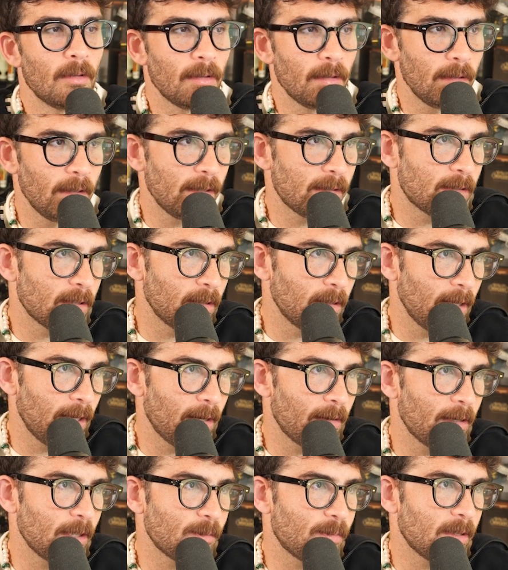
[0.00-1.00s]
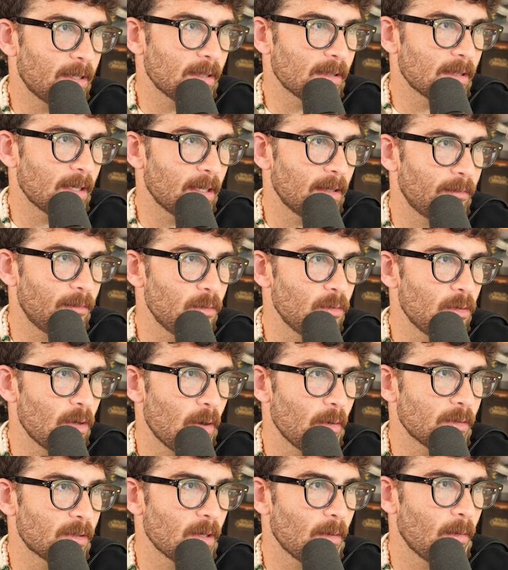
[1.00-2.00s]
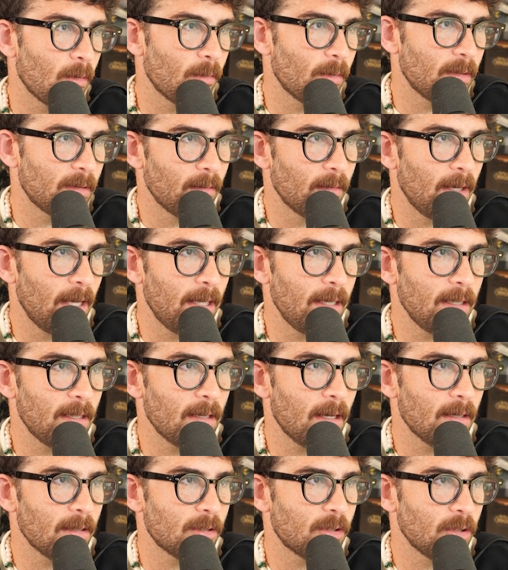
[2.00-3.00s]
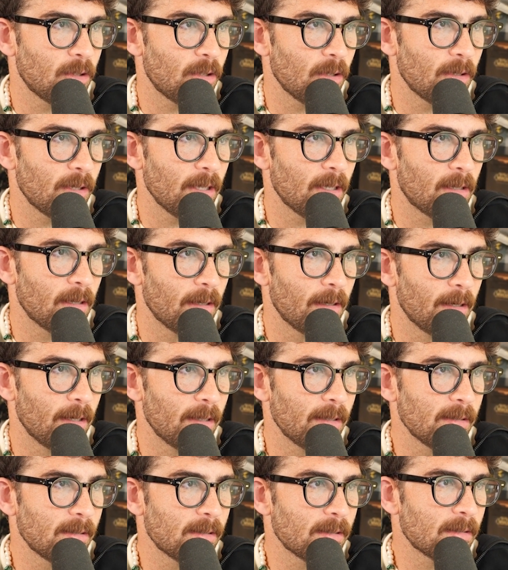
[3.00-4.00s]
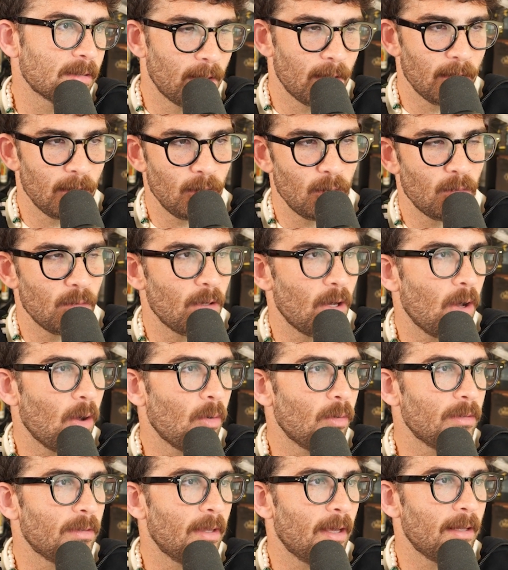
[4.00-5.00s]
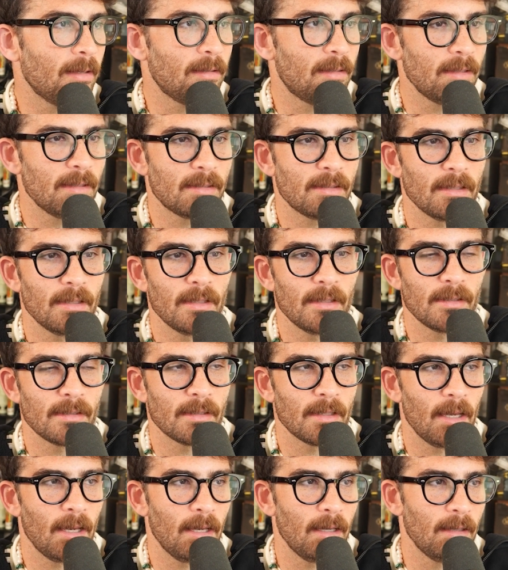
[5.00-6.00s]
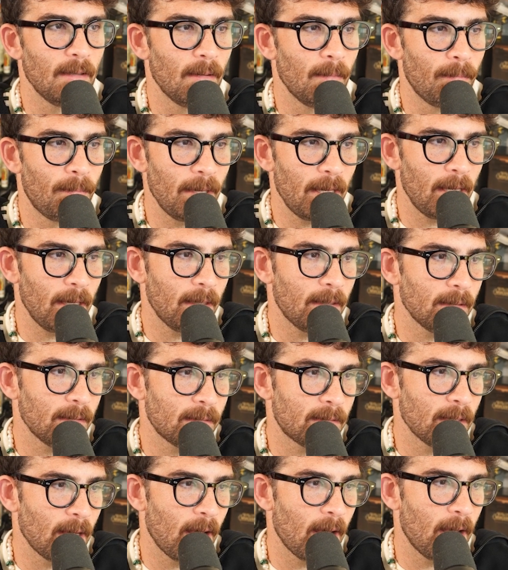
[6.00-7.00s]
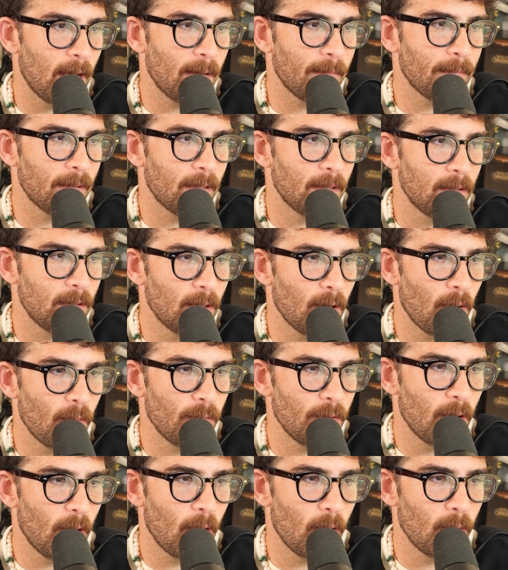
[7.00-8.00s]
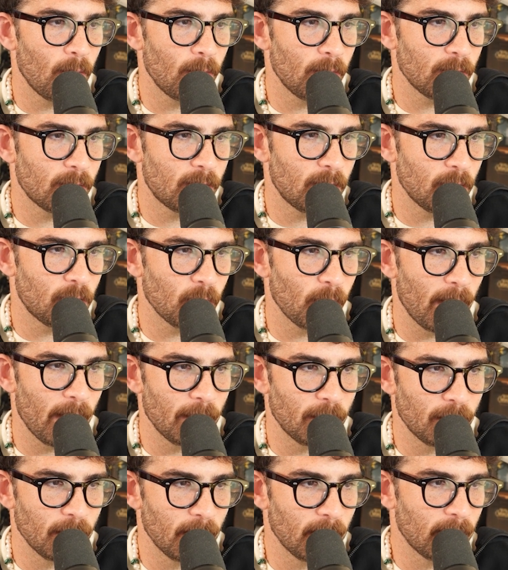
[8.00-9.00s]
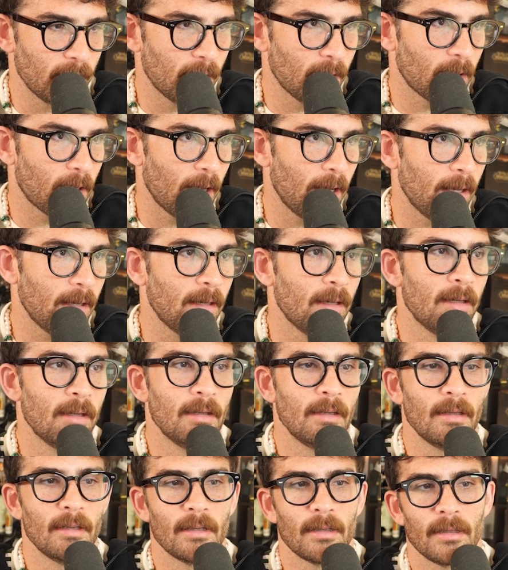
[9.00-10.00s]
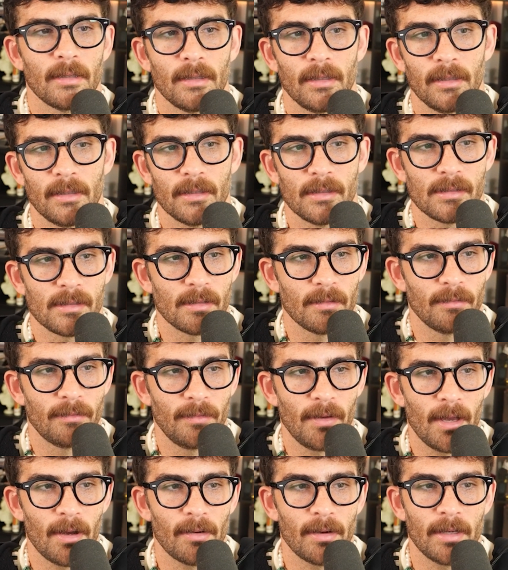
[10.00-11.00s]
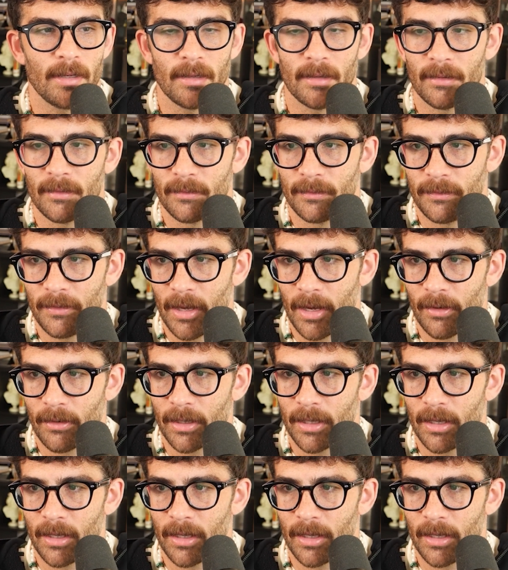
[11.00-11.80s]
it's hilarious because, like, if you know someone with any kind of security clearance, you know that this is a big time no-no situation, okay? It is very, very